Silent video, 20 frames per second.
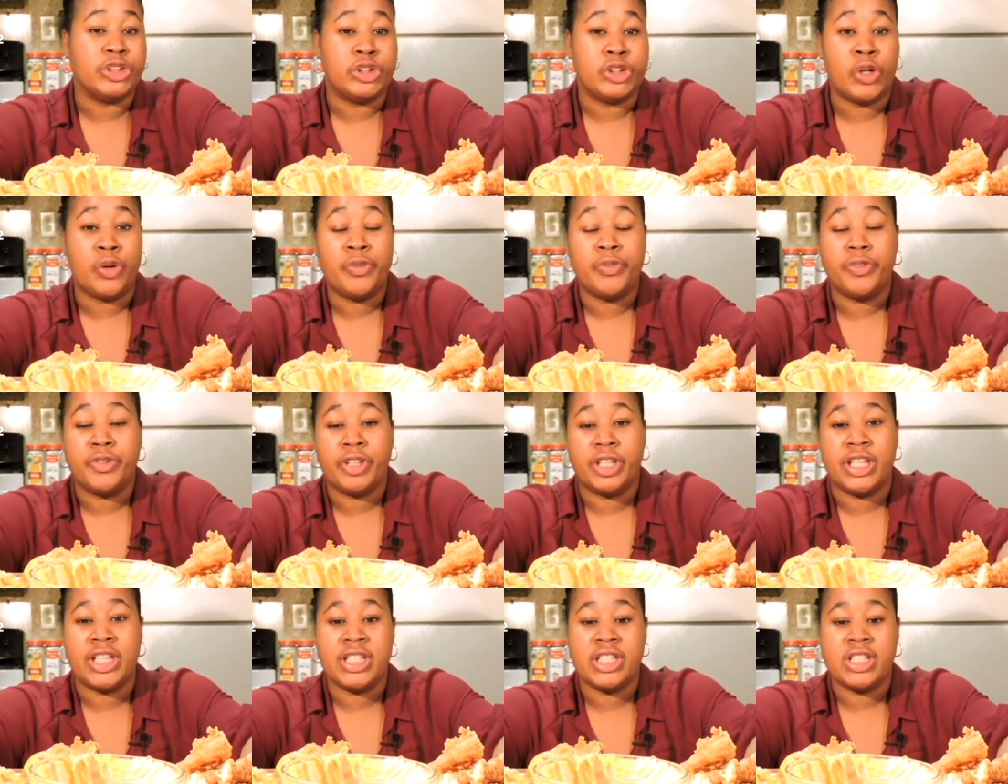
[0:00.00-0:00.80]
Don't
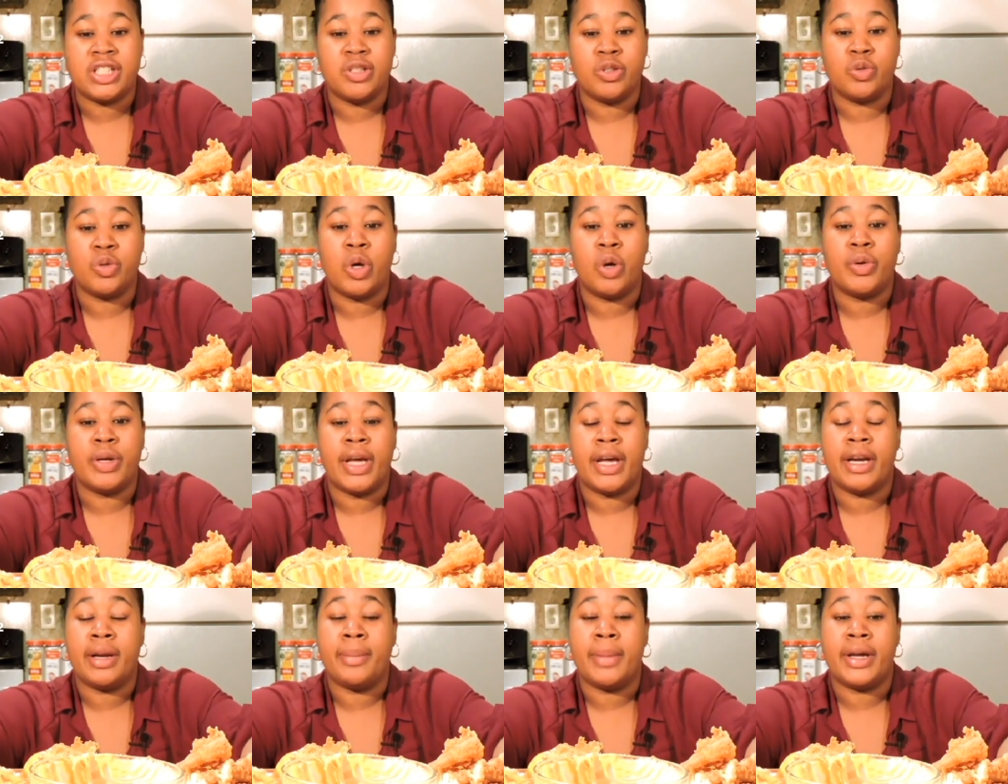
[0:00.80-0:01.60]
forget to go
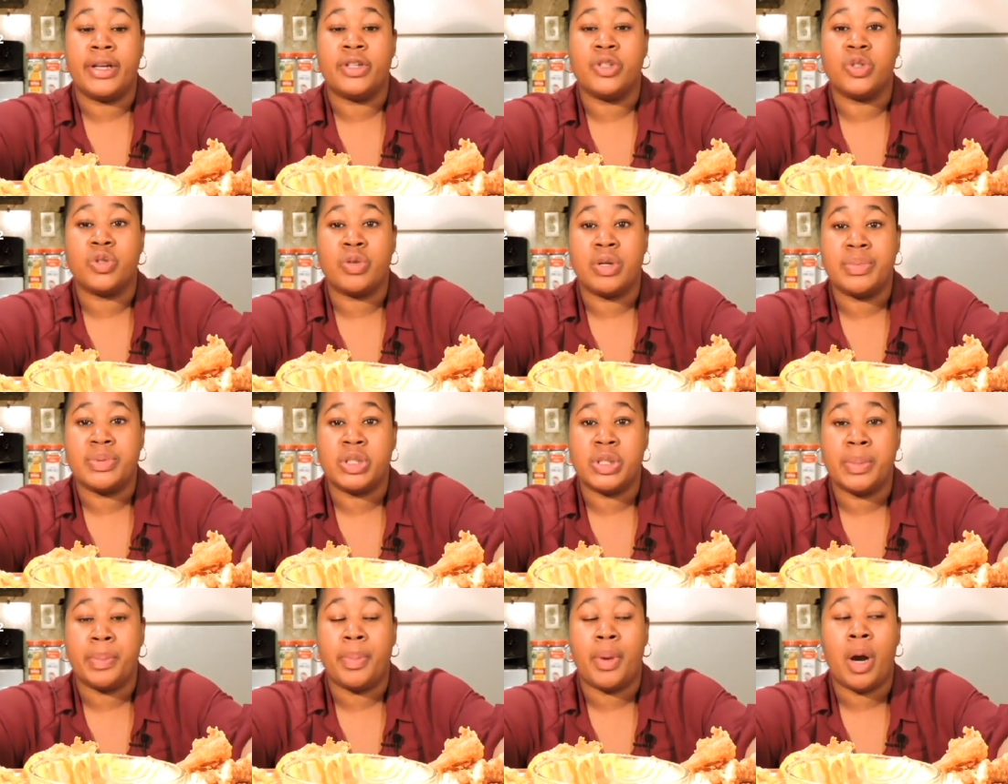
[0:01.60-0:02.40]
down in my
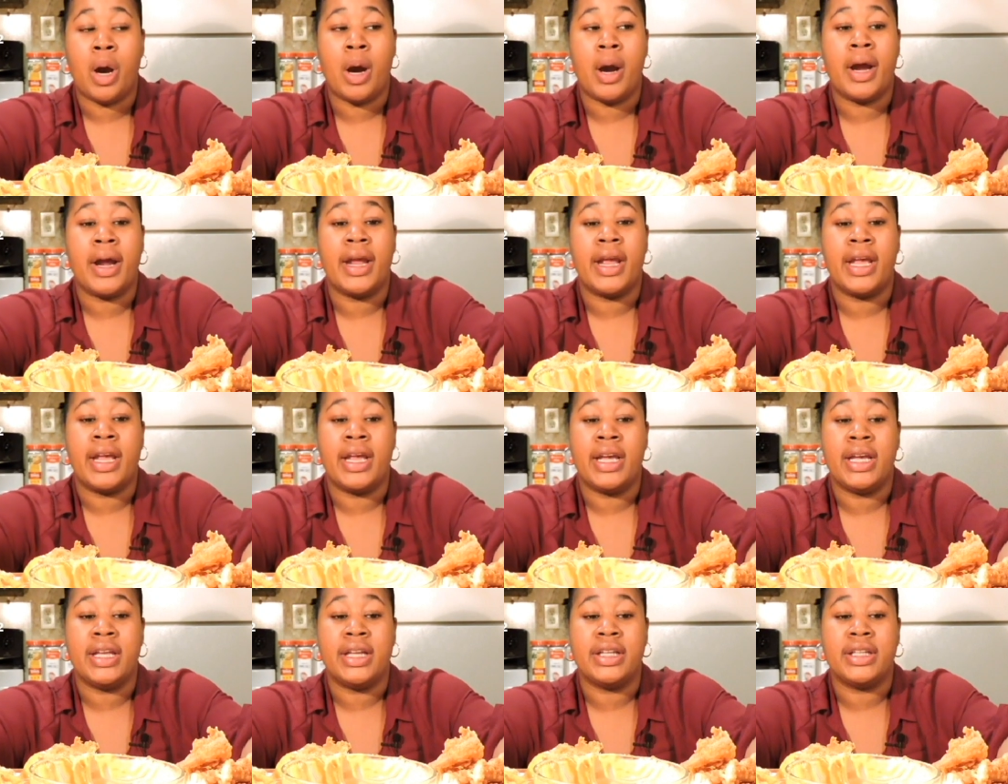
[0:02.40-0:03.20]
description bar
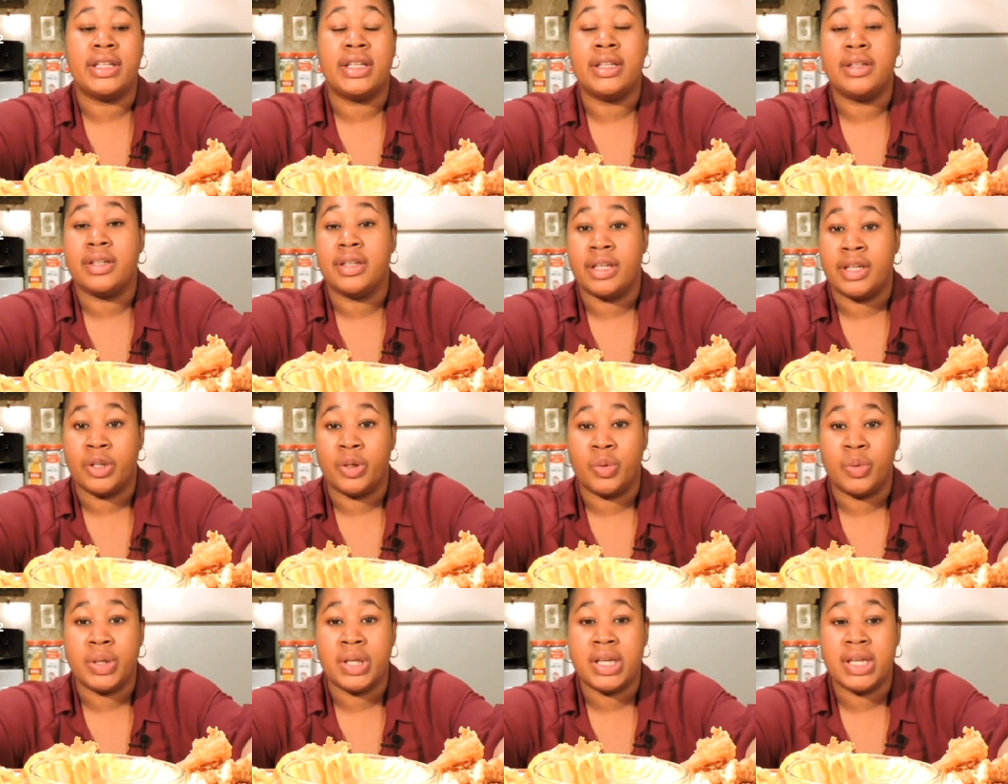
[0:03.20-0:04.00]
and get the
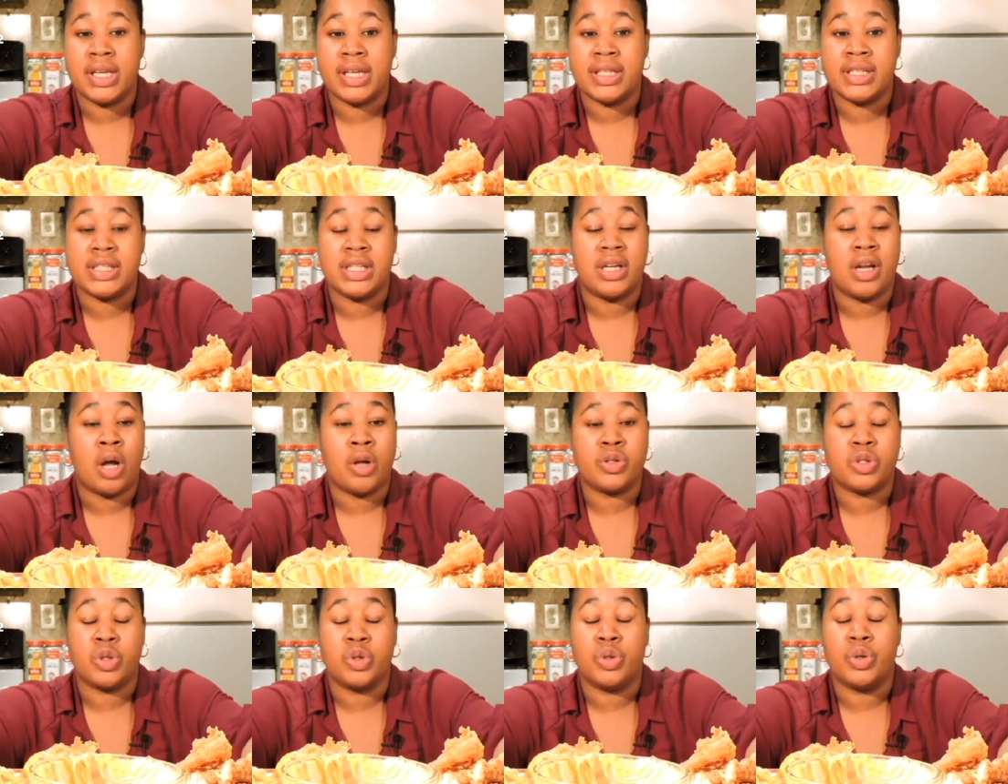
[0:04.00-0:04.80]
ingredients. And
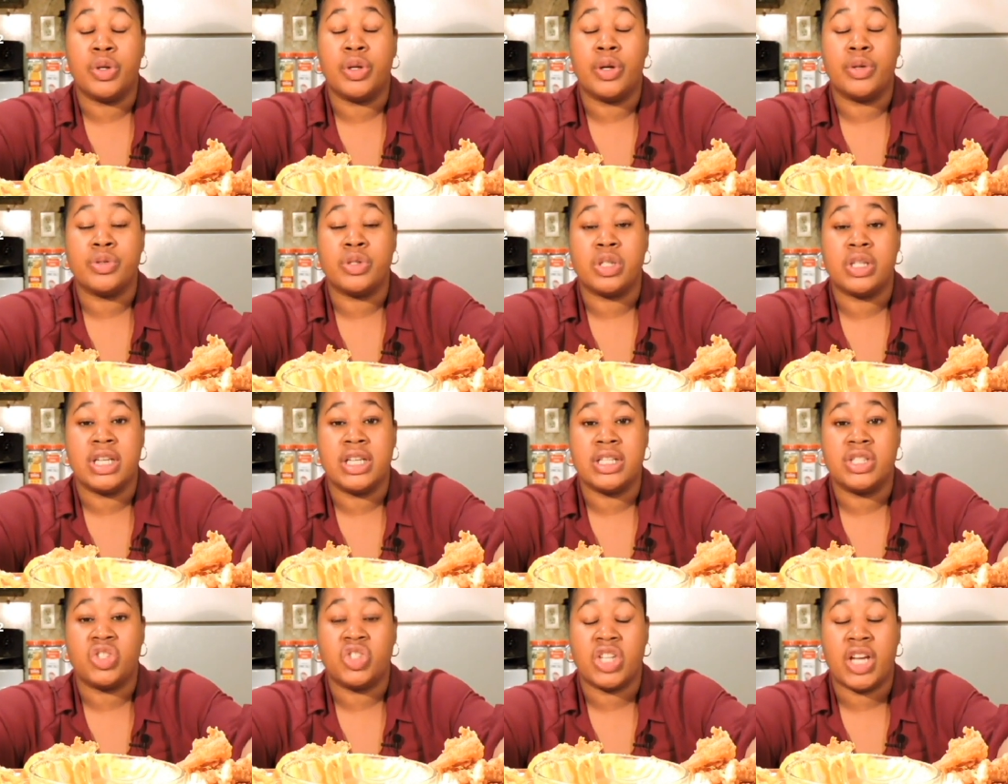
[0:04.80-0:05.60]
also, you can go to
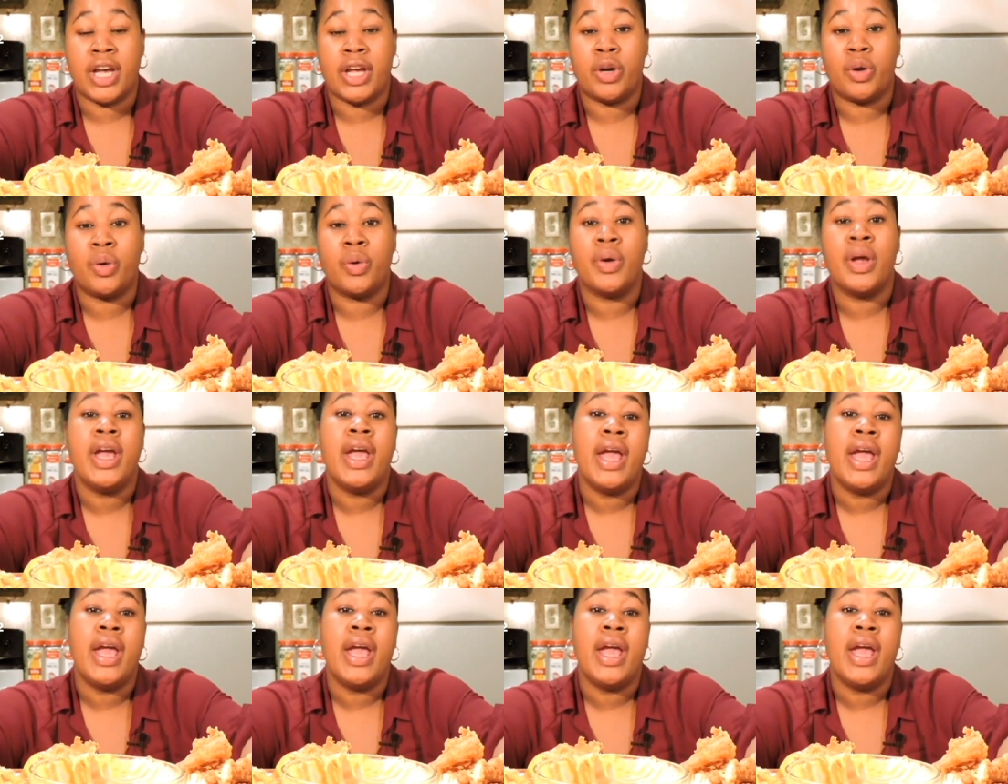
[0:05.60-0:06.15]
his channel